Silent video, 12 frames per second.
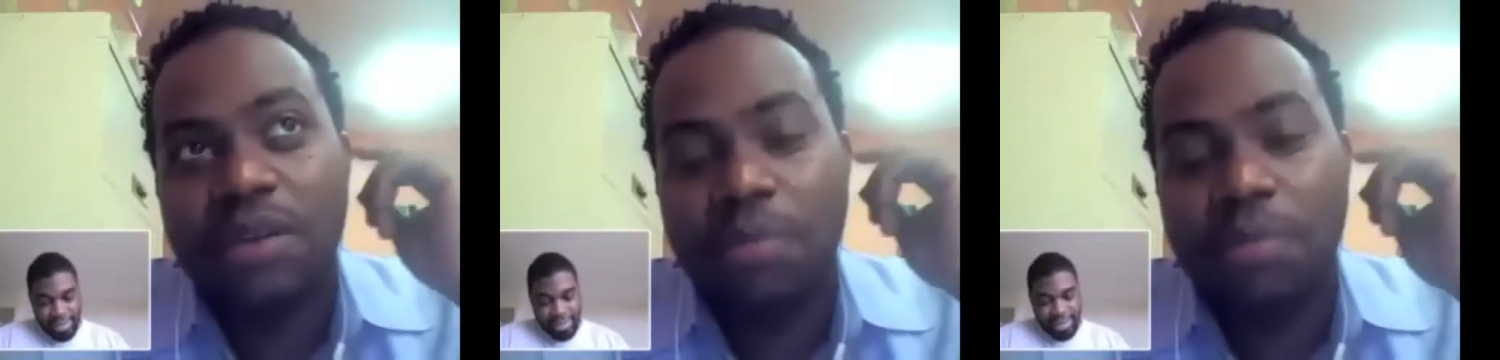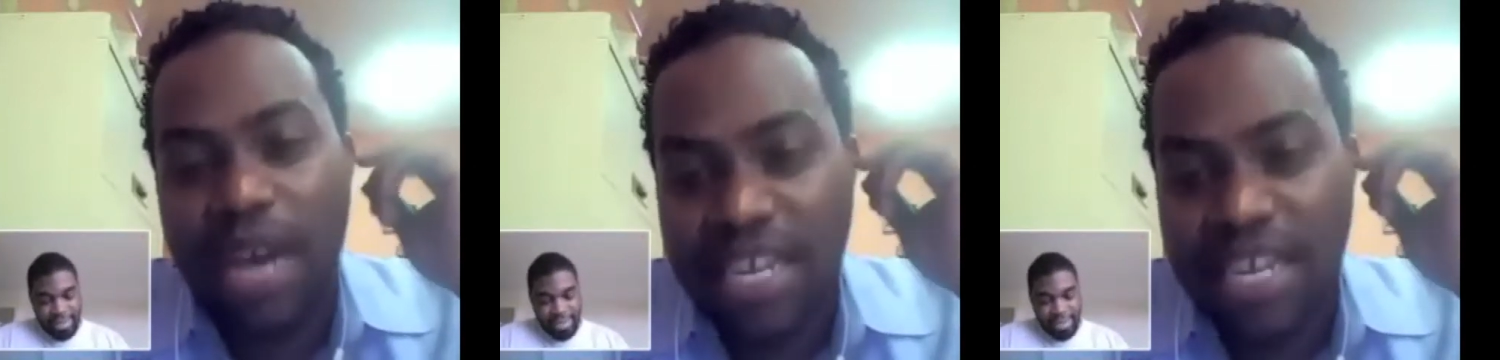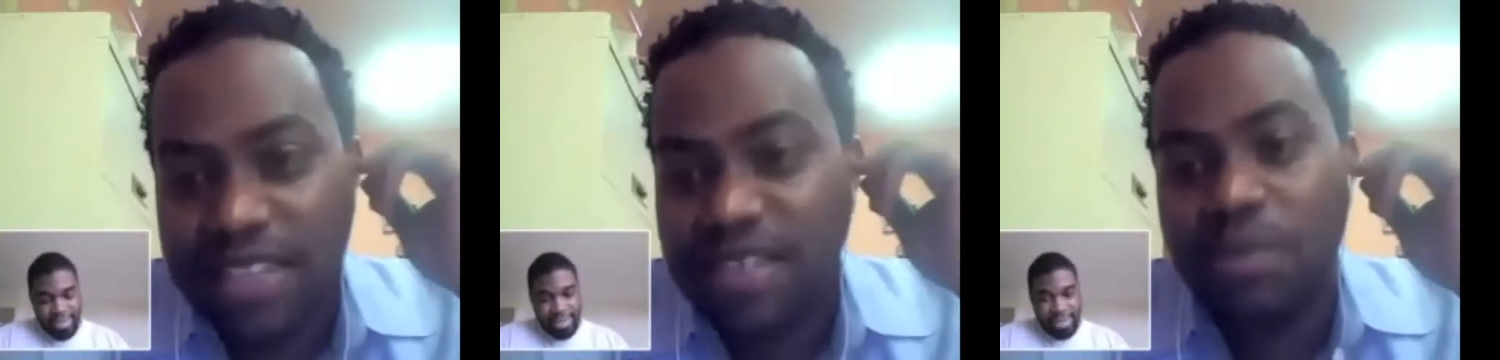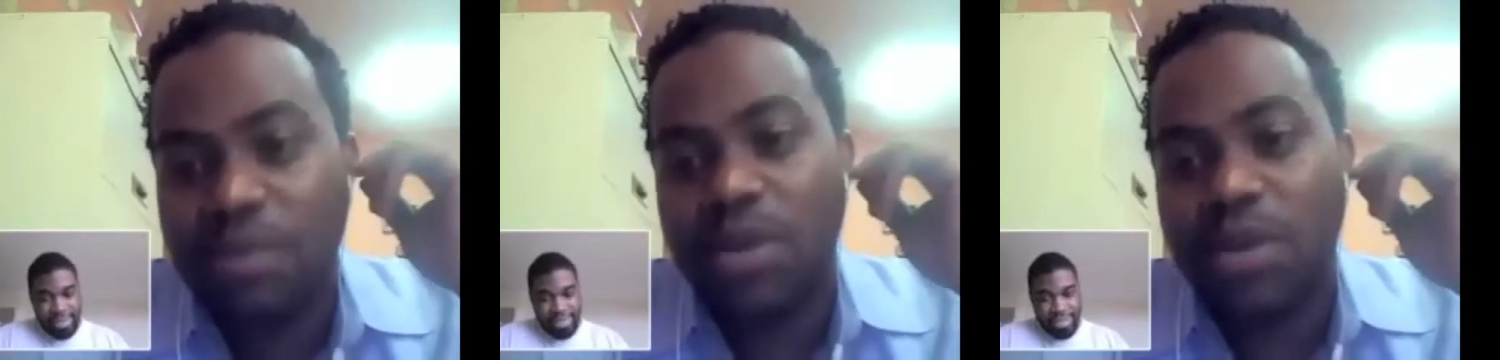Speaker 1: By
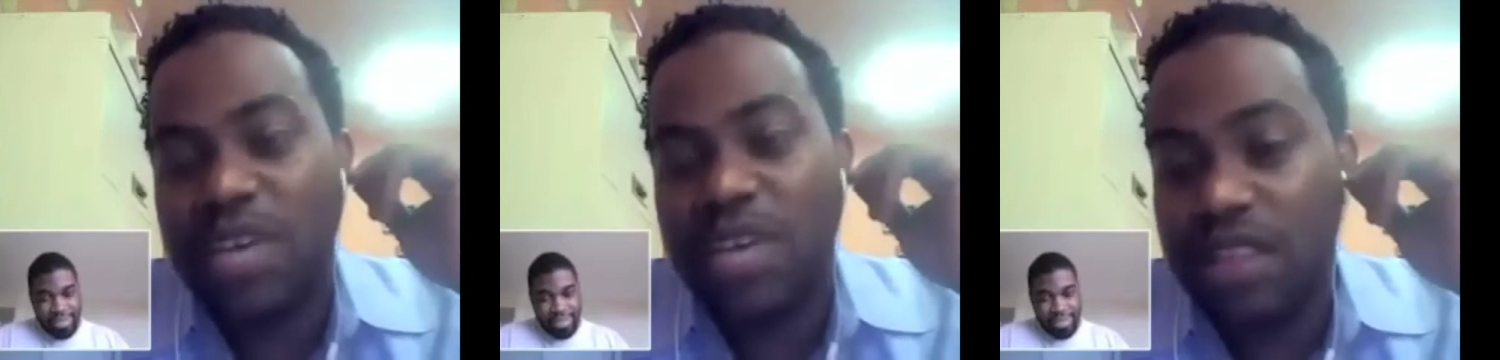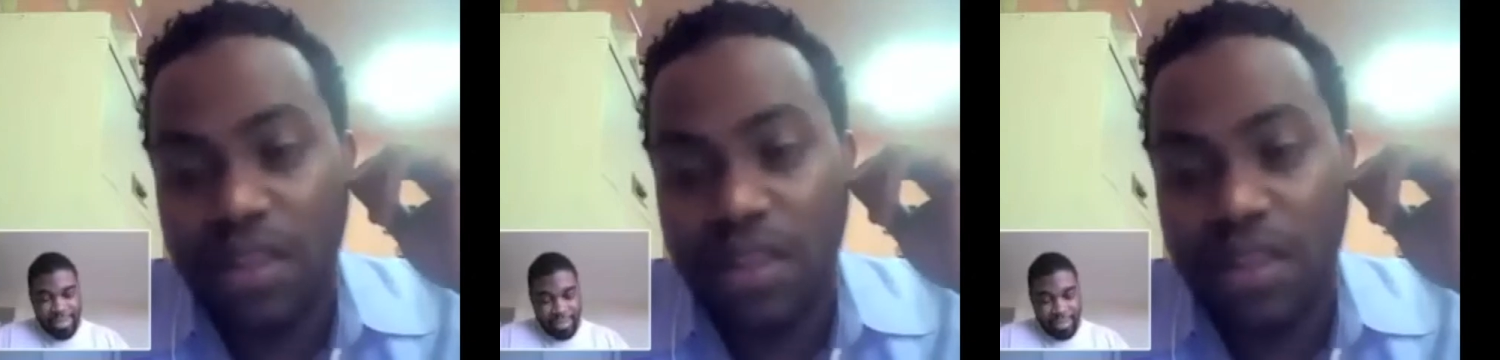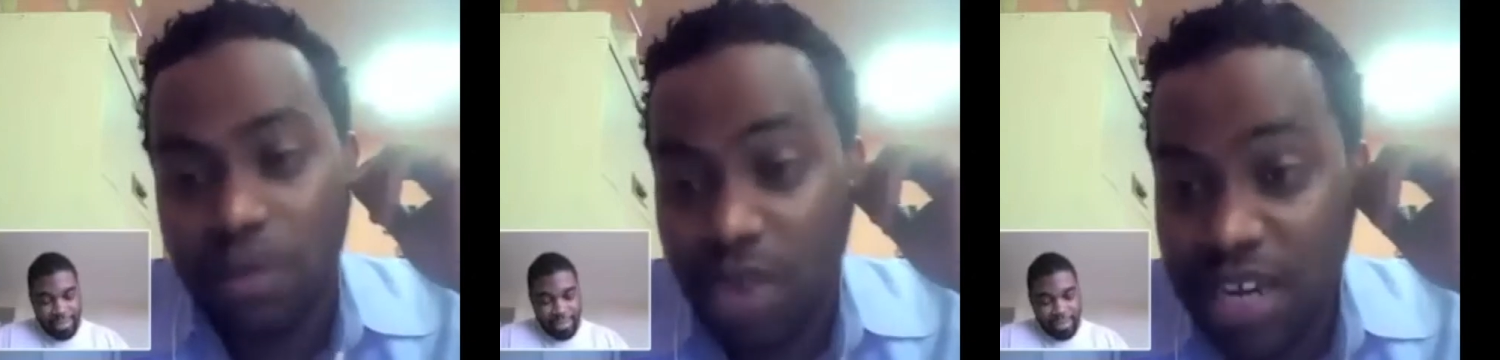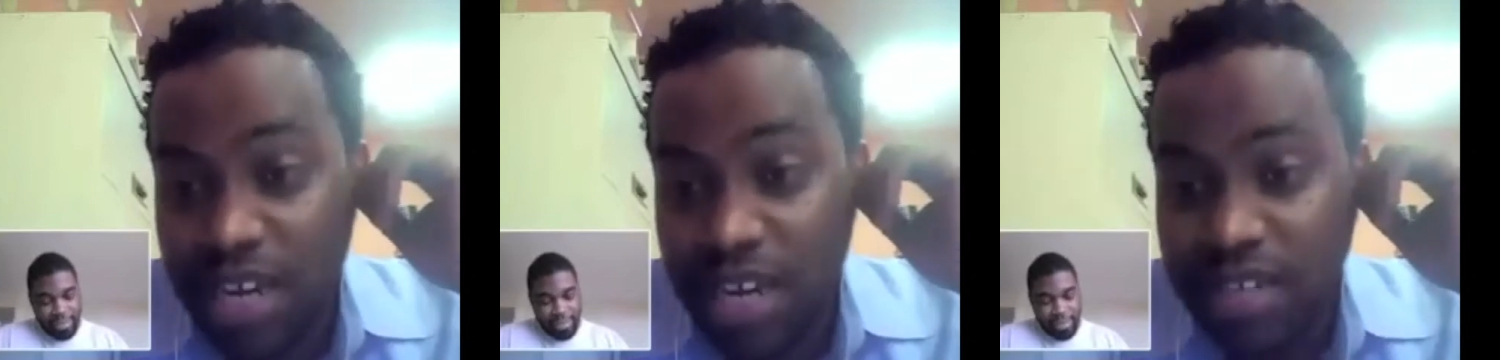December, we had
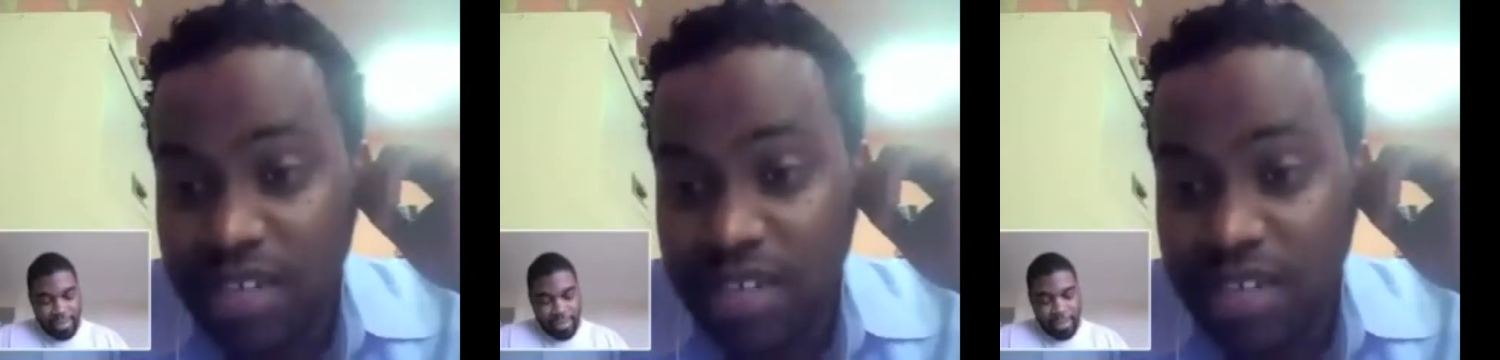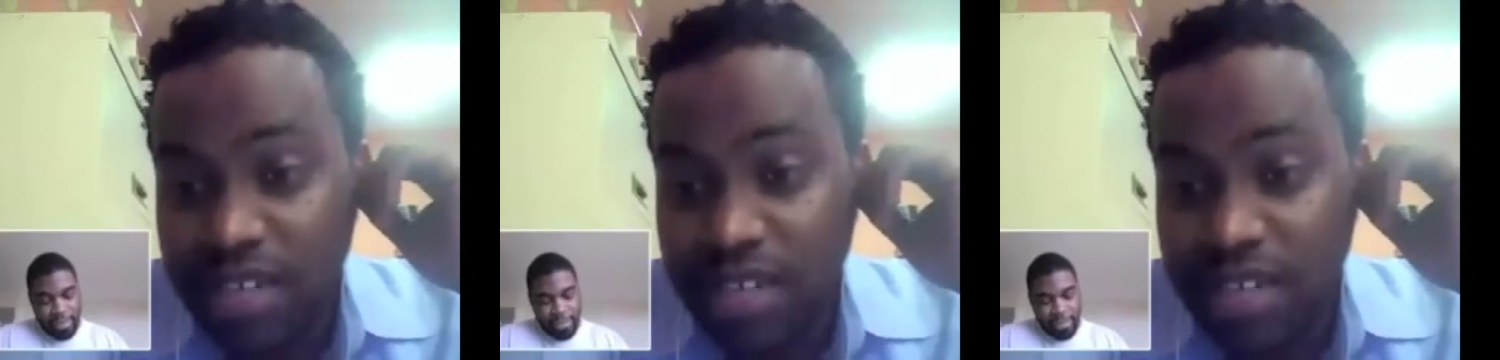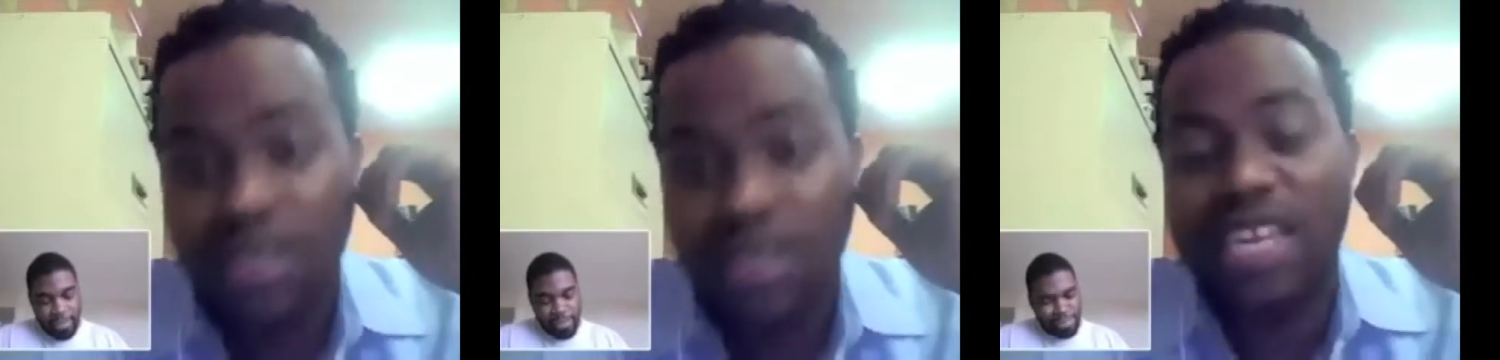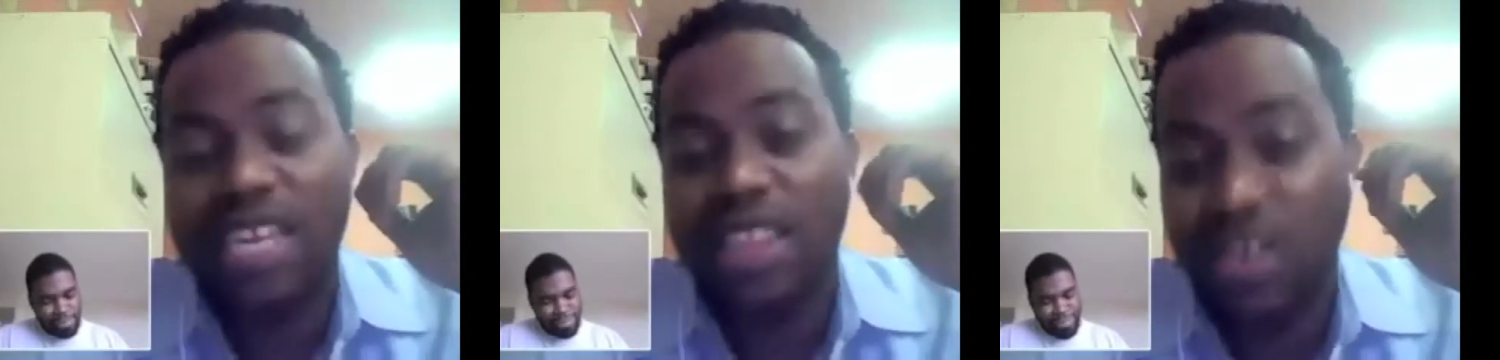product. We
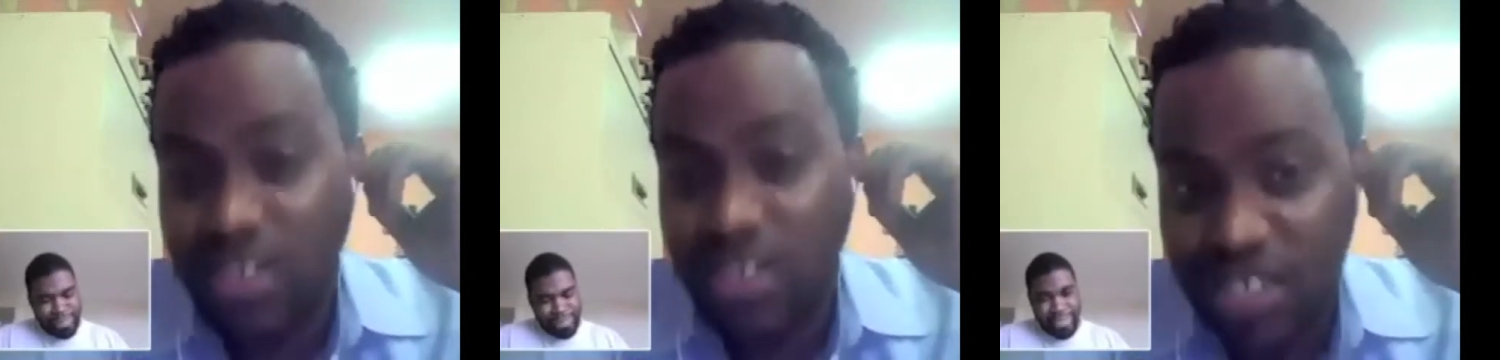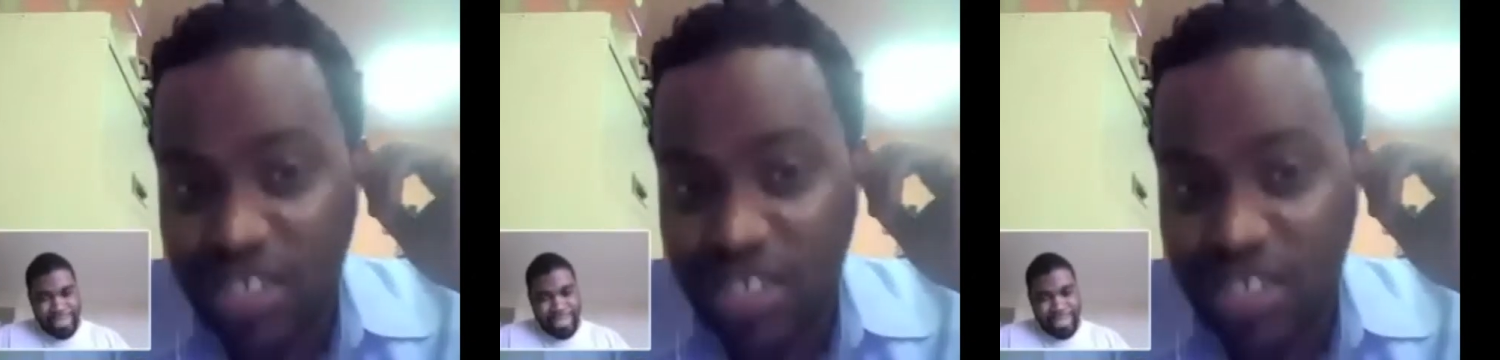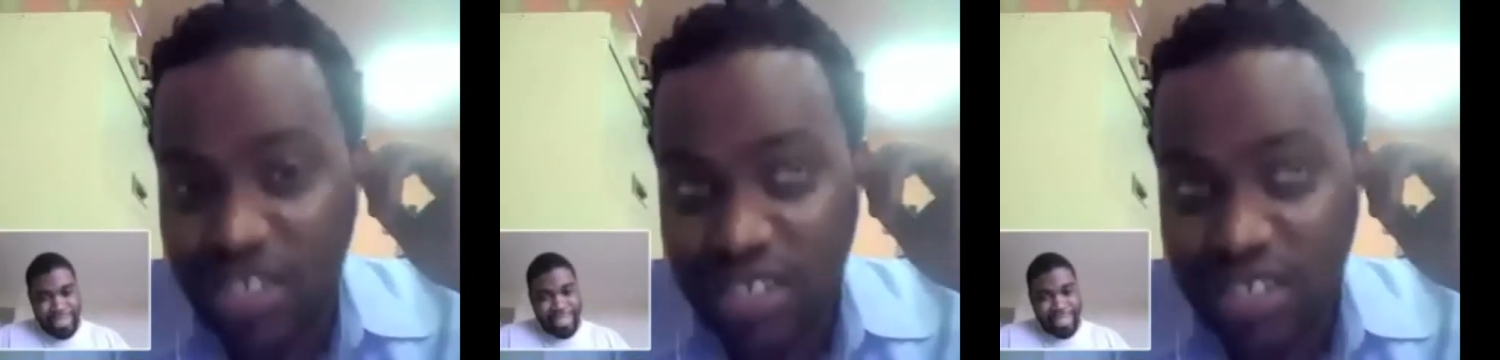had launched.